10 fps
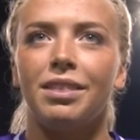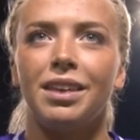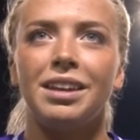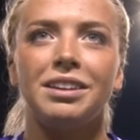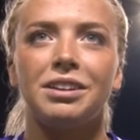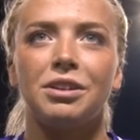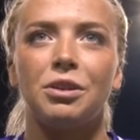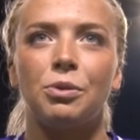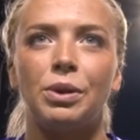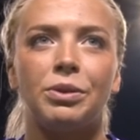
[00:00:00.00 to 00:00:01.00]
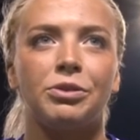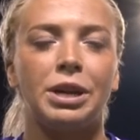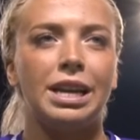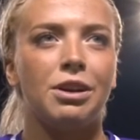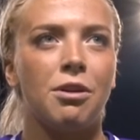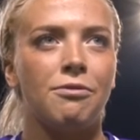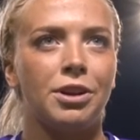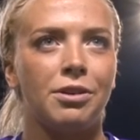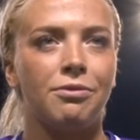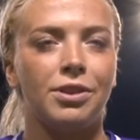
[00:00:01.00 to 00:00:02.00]
think we were really
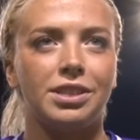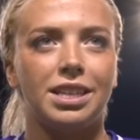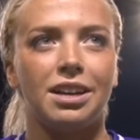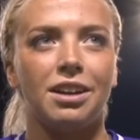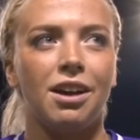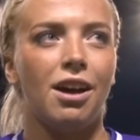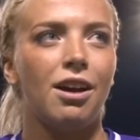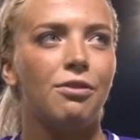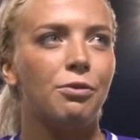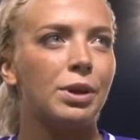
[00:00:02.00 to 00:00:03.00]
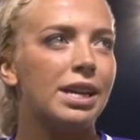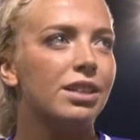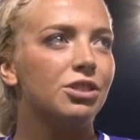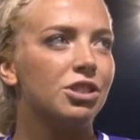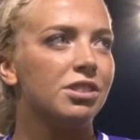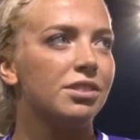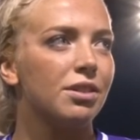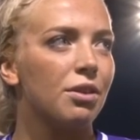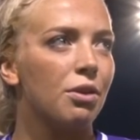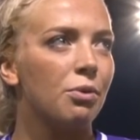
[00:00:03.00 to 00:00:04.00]
confident for the second half. We
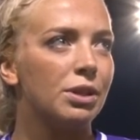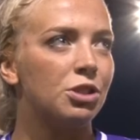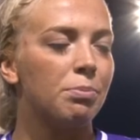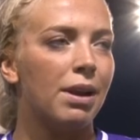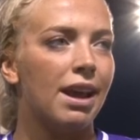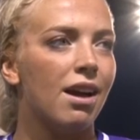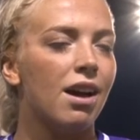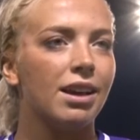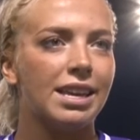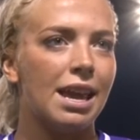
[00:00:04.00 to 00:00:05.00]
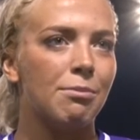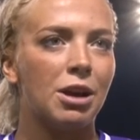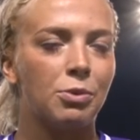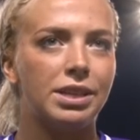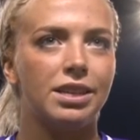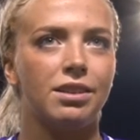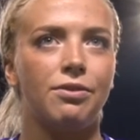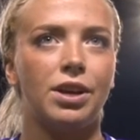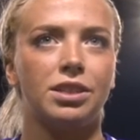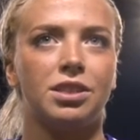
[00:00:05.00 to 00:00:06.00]
just thought we should play our game like we did in the
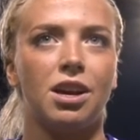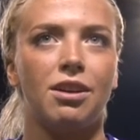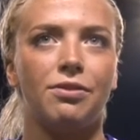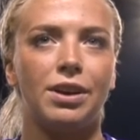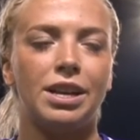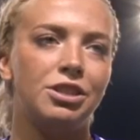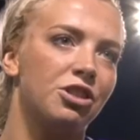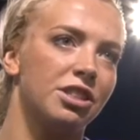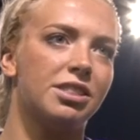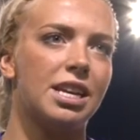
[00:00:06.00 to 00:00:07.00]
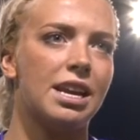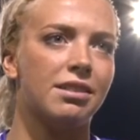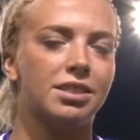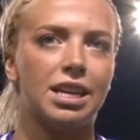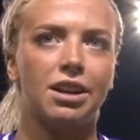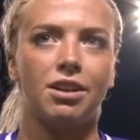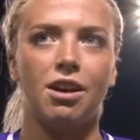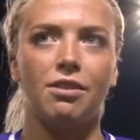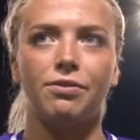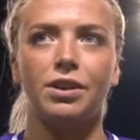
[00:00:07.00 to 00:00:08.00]
first half, and you could see in the second
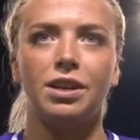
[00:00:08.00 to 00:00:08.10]
half